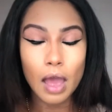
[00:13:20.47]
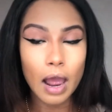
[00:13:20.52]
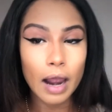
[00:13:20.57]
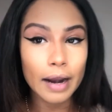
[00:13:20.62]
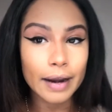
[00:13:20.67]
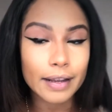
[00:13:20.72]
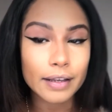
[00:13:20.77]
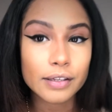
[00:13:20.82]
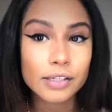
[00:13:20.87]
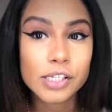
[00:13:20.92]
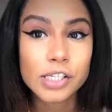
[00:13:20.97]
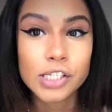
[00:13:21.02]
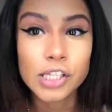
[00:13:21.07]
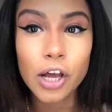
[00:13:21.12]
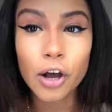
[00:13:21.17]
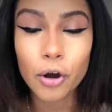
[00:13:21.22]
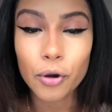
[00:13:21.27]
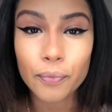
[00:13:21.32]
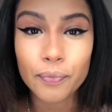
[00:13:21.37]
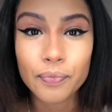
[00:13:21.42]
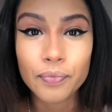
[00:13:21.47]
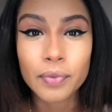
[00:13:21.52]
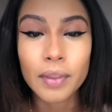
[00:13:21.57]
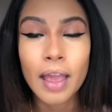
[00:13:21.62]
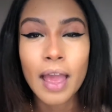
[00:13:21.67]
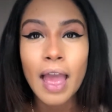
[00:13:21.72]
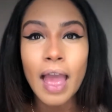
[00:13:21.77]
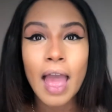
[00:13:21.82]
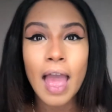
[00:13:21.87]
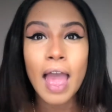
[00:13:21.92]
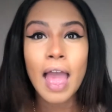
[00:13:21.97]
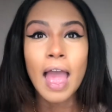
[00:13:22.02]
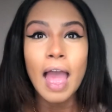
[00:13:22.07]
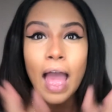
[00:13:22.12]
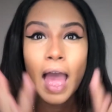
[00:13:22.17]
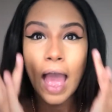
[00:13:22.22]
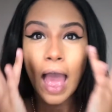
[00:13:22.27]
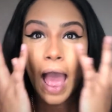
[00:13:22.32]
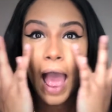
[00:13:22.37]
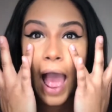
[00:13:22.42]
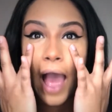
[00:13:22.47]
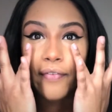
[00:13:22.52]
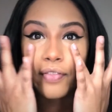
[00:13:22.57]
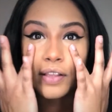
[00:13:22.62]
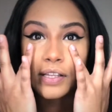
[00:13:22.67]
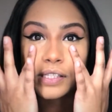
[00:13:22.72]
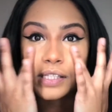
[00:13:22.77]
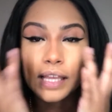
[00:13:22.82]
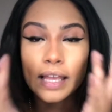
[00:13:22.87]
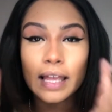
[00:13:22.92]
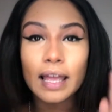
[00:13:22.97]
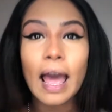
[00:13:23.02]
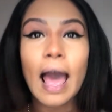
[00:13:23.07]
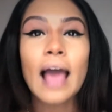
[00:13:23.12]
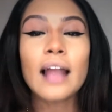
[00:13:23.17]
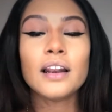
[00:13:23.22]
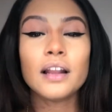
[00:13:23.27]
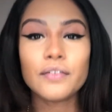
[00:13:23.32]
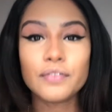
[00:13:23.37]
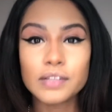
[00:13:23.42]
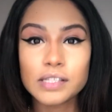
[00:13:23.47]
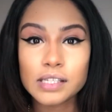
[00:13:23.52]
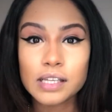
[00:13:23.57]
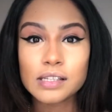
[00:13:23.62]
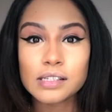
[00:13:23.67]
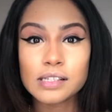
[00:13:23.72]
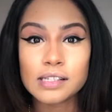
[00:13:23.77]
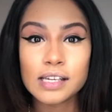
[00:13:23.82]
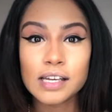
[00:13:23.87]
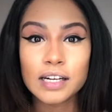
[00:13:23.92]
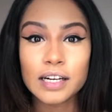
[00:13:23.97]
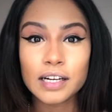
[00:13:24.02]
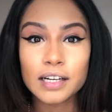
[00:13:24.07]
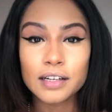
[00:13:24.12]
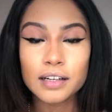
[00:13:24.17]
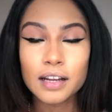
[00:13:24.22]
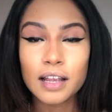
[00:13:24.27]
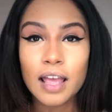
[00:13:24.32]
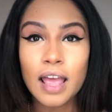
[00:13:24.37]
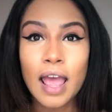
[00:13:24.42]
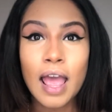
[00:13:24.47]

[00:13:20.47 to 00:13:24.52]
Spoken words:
Alright, so I have to say I love this concealer.